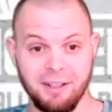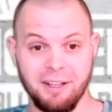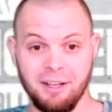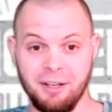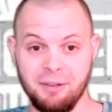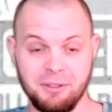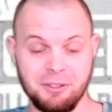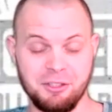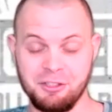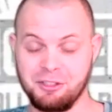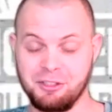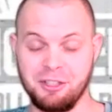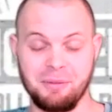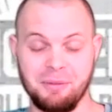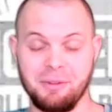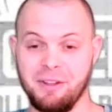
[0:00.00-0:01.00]
Um, it's just
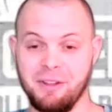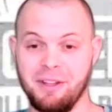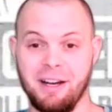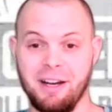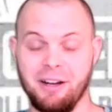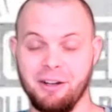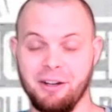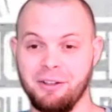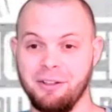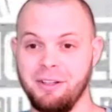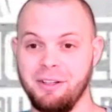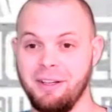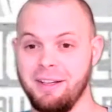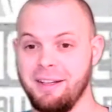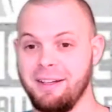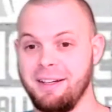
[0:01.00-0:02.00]
something that I heard.
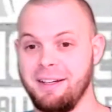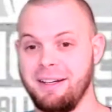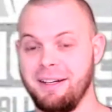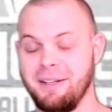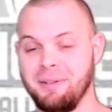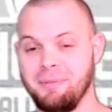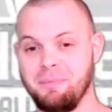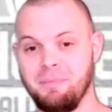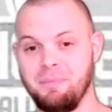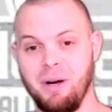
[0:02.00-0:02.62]
Um,